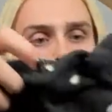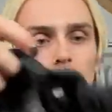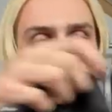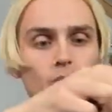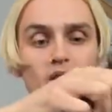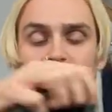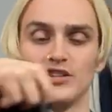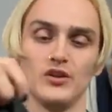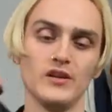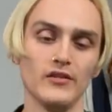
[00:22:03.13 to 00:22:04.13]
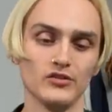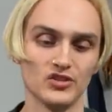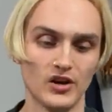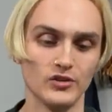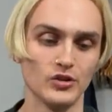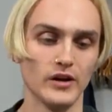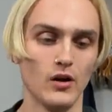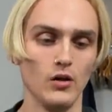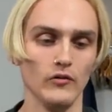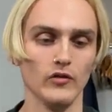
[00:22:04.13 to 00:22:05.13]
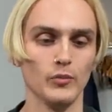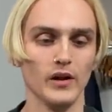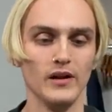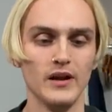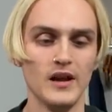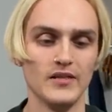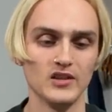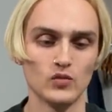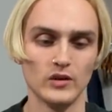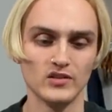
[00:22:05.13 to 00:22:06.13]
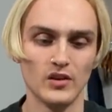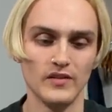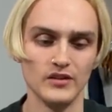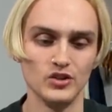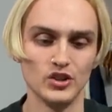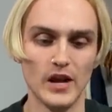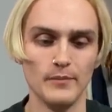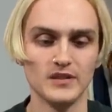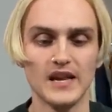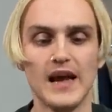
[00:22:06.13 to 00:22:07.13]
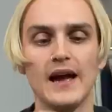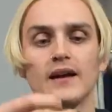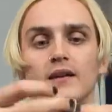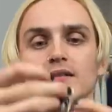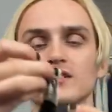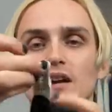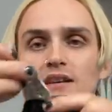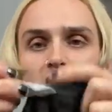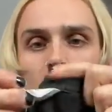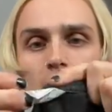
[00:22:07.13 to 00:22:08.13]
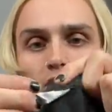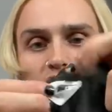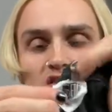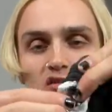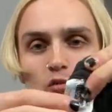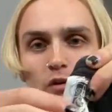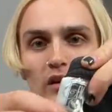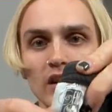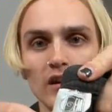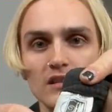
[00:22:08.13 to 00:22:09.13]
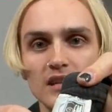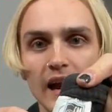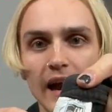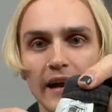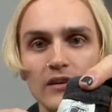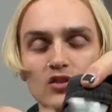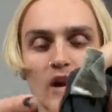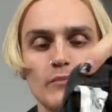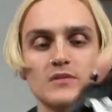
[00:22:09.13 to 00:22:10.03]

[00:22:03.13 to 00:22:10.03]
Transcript: over print. It's actually another Star Trek all over print. This one is on the gem tag, size large. This is a really good tag, gem